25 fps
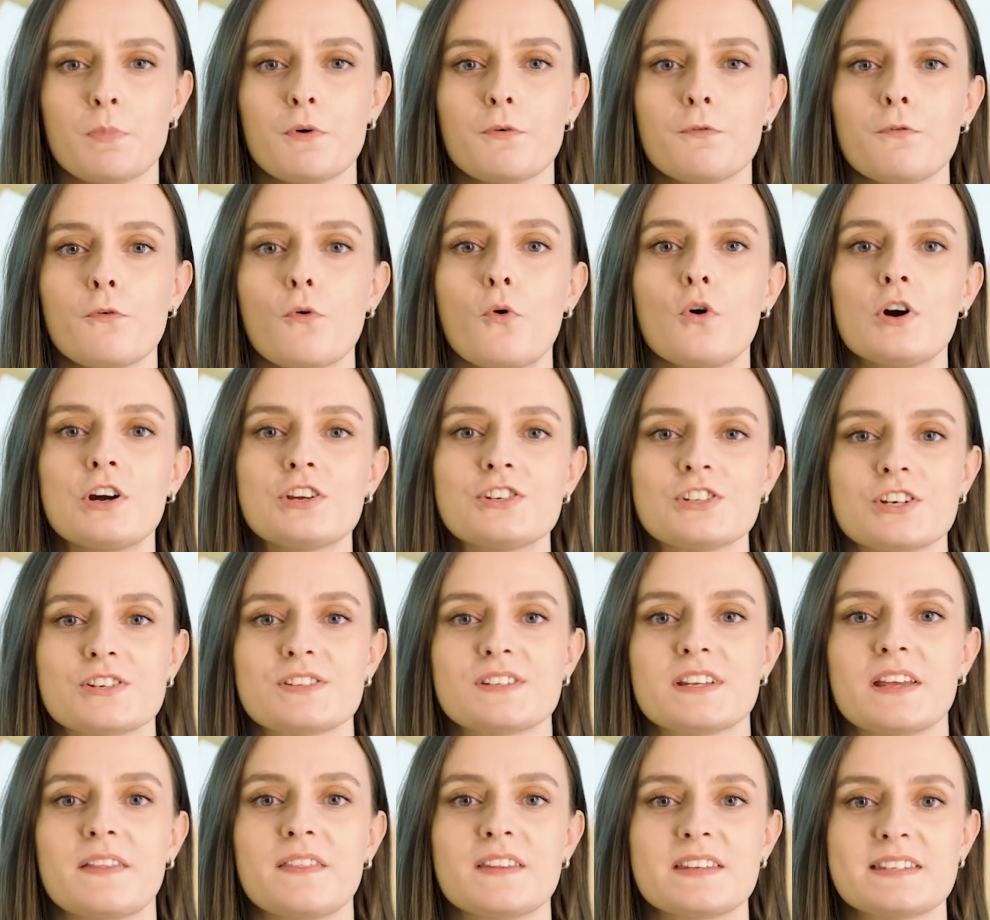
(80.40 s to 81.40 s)
before
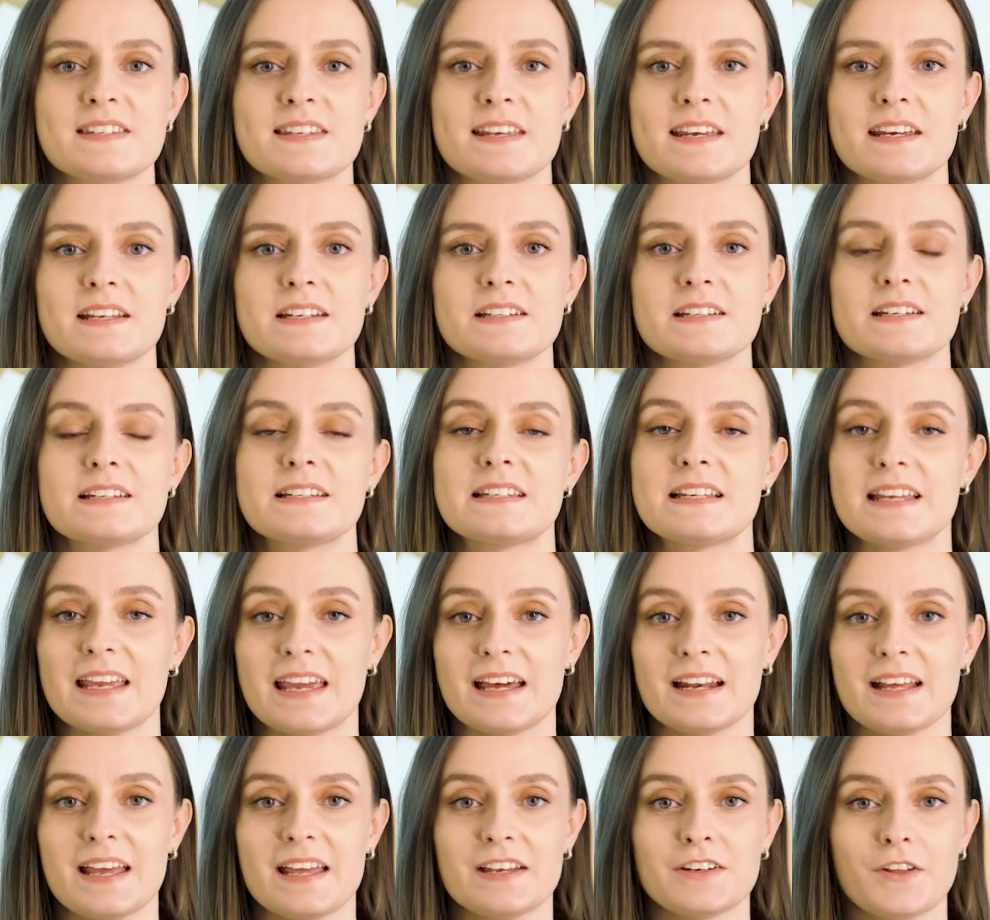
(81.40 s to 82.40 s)
adjusting the seat to
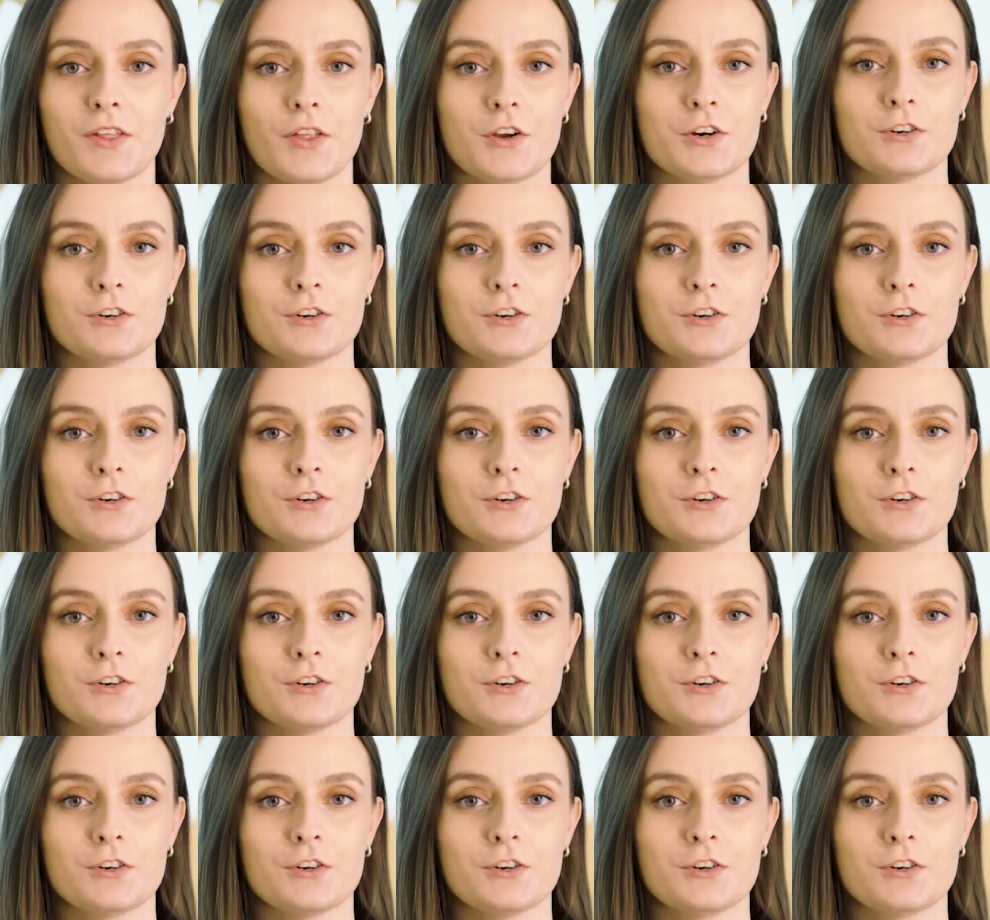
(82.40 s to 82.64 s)
get it into the